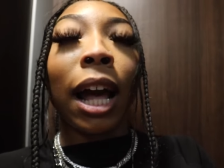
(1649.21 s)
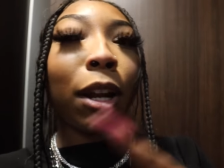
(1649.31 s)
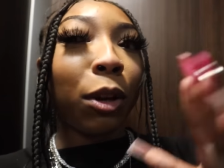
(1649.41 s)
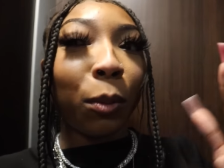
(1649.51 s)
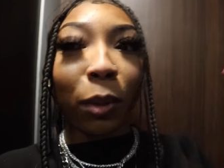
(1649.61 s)
I
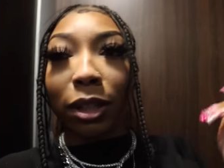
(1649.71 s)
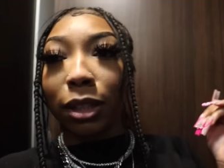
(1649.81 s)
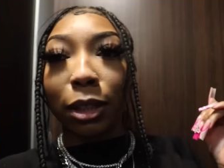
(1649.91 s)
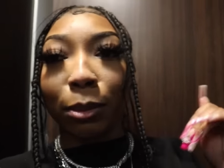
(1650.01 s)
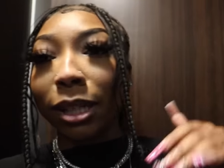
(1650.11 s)
don't know what
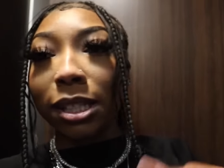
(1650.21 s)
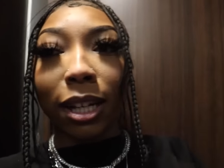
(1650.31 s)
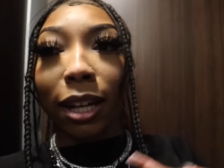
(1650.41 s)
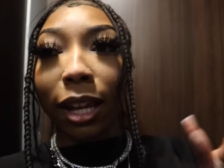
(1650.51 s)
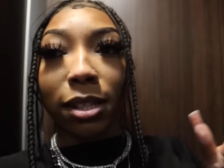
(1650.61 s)
the rest of
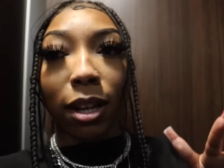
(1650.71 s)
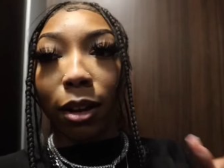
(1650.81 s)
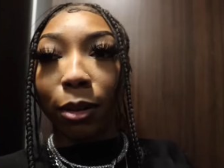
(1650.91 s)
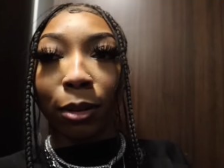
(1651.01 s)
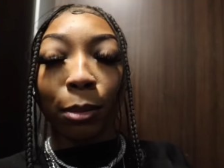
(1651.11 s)
the day is
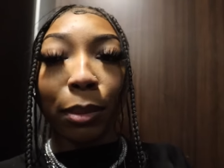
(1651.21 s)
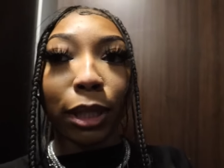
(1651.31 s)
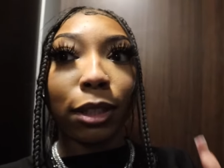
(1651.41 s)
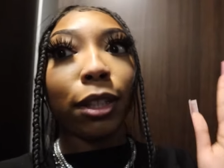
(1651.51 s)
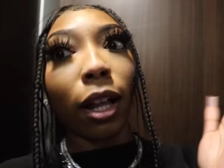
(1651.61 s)
gonna hold,
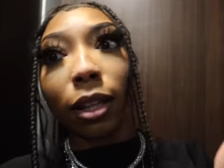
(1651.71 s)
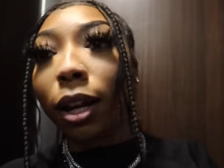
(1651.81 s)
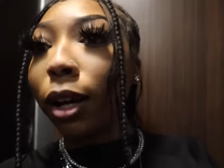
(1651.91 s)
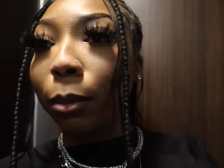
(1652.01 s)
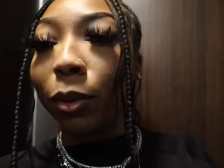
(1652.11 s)
but y'all are
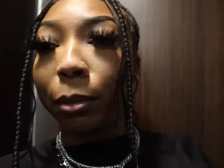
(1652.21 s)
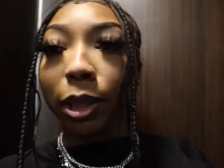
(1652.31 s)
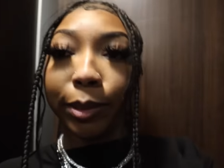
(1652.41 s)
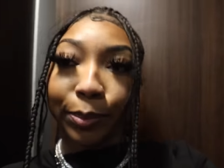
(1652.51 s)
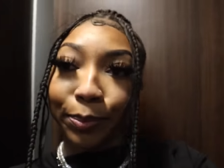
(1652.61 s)
gonna come with
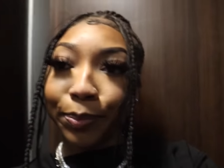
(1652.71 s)
me.